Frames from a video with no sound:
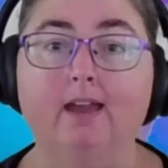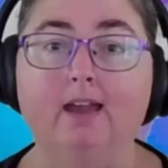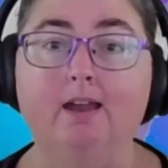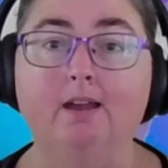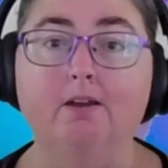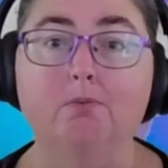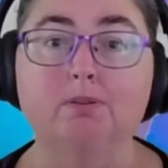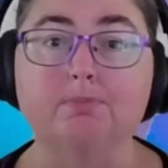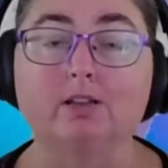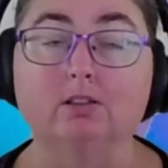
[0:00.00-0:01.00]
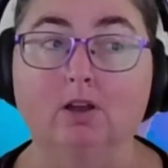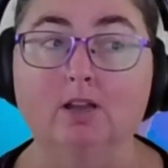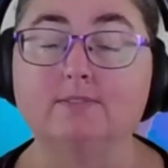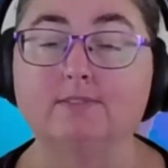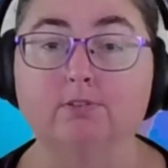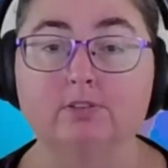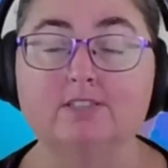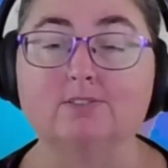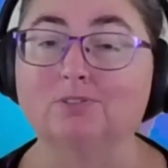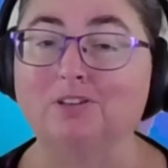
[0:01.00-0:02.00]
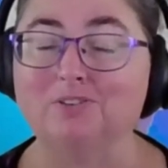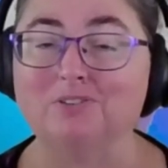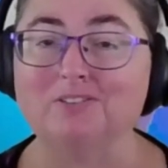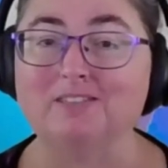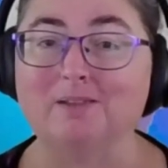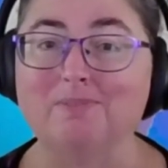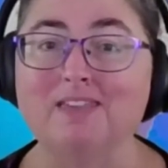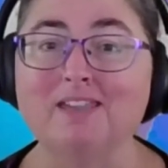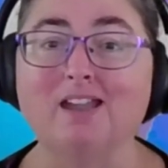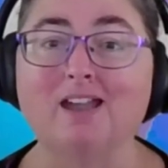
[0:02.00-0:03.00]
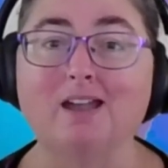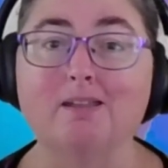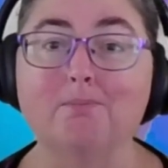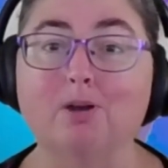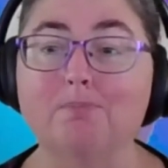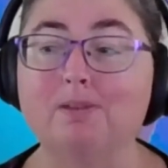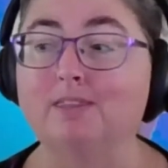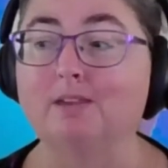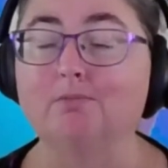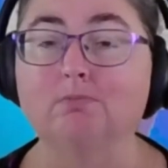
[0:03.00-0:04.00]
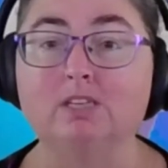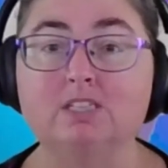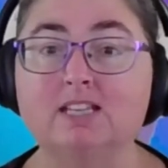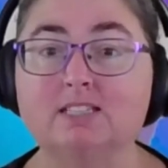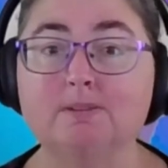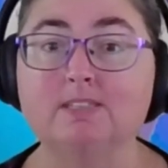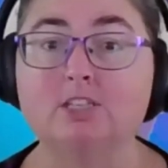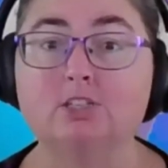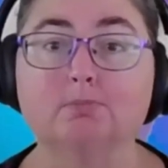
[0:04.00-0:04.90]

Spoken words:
With my clients, if they're on Discord, I do the same thing. It might be that we text message.